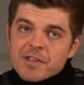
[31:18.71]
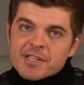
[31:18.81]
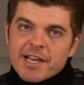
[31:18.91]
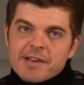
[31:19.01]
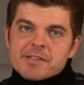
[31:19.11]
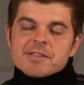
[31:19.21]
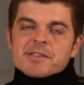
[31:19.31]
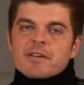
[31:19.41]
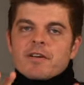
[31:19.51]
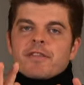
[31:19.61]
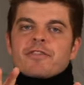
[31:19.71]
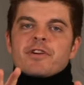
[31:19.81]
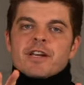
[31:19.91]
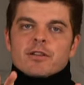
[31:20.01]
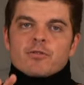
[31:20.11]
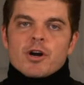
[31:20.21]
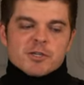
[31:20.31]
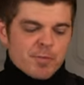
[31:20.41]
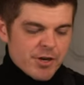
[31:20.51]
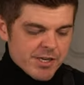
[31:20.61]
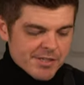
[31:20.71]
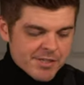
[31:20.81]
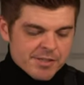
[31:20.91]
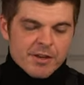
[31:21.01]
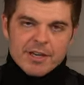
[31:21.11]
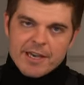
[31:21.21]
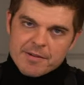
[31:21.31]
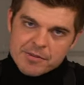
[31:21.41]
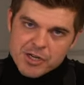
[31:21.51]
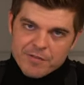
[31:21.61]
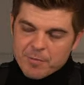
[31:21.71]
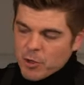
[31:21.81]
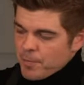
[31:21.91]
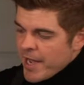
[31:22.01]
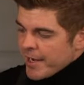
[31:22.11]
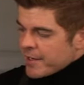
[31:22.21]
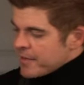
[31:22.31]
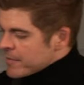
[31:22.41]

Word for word: for this, guys, three little raspberries, okay, straight from your pack.